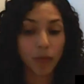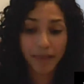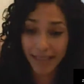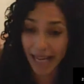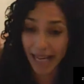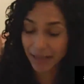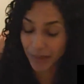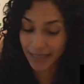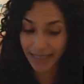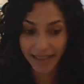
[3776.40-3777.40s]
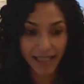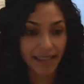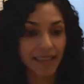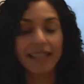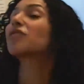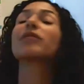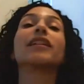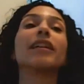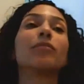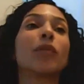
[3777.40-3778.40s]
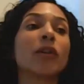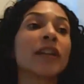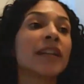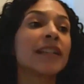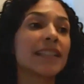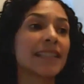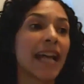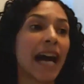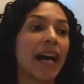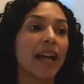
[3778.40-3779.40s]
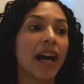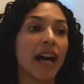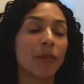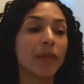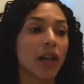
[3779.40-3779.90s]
One thing that hasn't been said that I think is really important is that